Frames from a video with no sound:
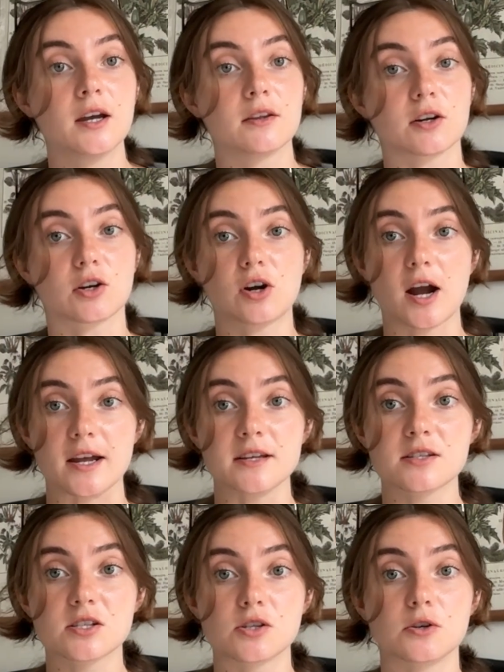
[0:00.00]
the
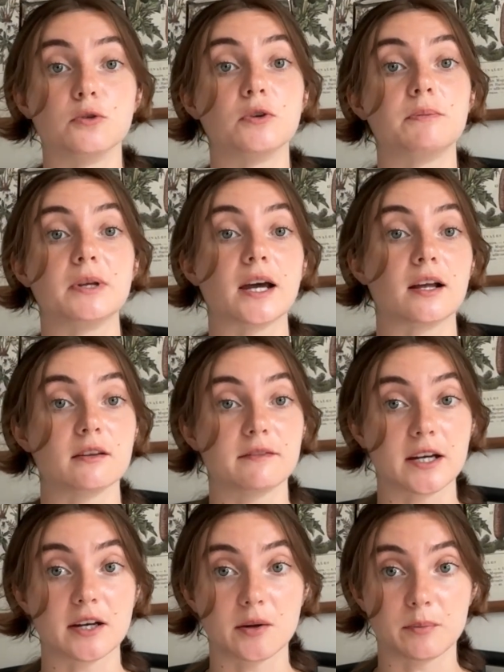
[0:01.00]
Christ, who would be
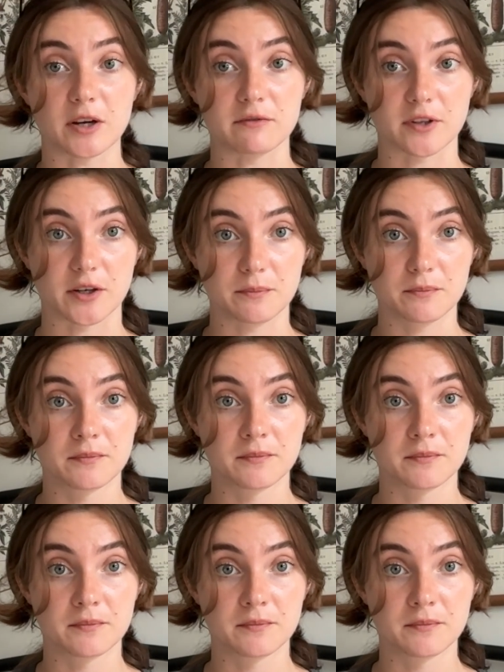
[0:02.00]
elevated above them.